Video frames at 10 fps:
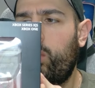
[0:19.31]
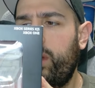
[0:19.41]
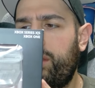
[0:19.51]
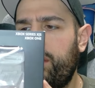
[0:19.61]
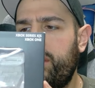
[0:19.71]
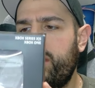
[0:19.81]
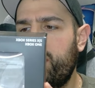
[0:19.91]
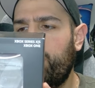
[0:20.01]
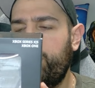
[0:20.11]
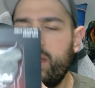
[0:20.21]
with
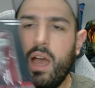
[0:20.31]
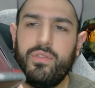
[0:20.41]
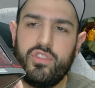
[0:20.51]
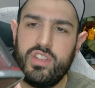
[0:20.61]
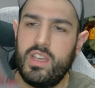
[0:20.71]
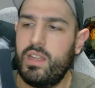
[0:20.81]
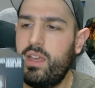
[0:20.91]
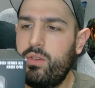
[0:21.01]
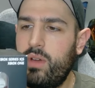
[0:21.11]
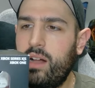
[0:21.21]
the B F G in
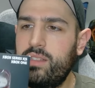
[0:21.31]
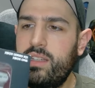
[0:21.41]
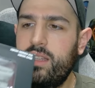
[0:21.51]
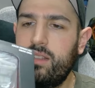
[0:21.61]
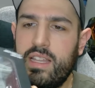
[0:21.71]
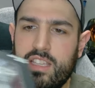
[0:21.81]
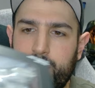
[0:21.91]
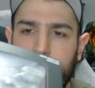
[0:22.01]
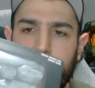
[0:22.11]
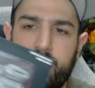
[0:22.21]
it, L E D lights
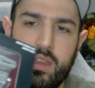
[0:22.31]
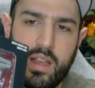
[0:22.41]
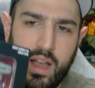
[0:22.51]
up and everything.